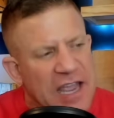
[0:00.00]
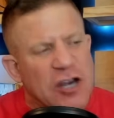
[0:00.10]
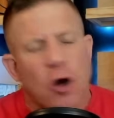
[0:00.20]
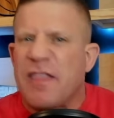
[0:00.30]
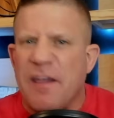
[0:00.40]

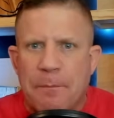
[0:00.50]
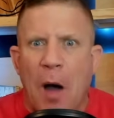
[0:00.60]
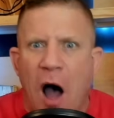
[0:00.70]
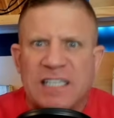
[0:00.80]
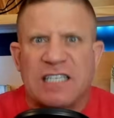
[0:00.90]
you know, in the
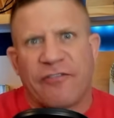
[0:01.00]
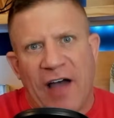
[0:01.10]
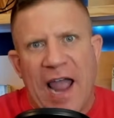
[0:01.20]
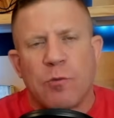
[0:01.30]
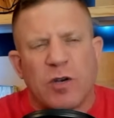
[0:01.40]
boss
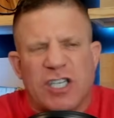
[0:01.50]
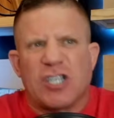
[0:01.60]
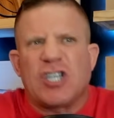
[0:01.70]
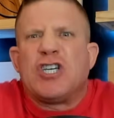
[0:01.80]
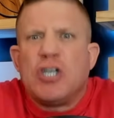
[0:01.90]
fight was
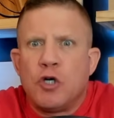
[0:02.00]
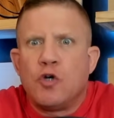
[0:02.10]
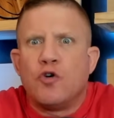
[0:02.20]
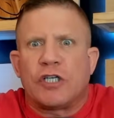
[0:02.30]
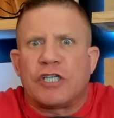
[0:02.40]
this
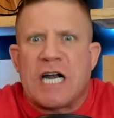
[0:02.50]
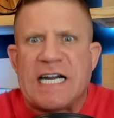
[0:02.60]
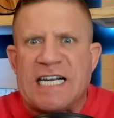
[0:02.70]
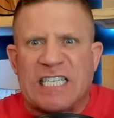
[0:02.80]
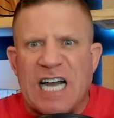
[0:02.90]
huge
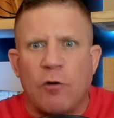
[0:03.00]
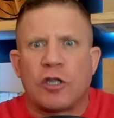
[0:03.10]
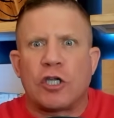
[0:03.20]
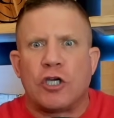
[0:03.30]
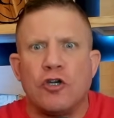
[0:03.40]
Chinese guy
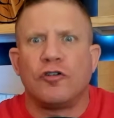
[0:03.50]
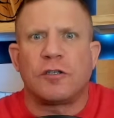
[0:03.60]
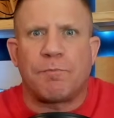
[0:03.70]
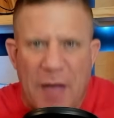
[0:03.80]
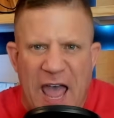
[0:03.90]
with huge
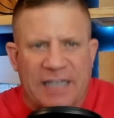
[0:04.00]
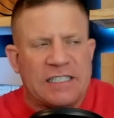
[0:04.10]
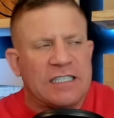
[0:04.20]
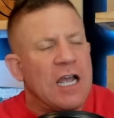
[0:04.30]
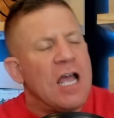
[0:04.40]
pecs.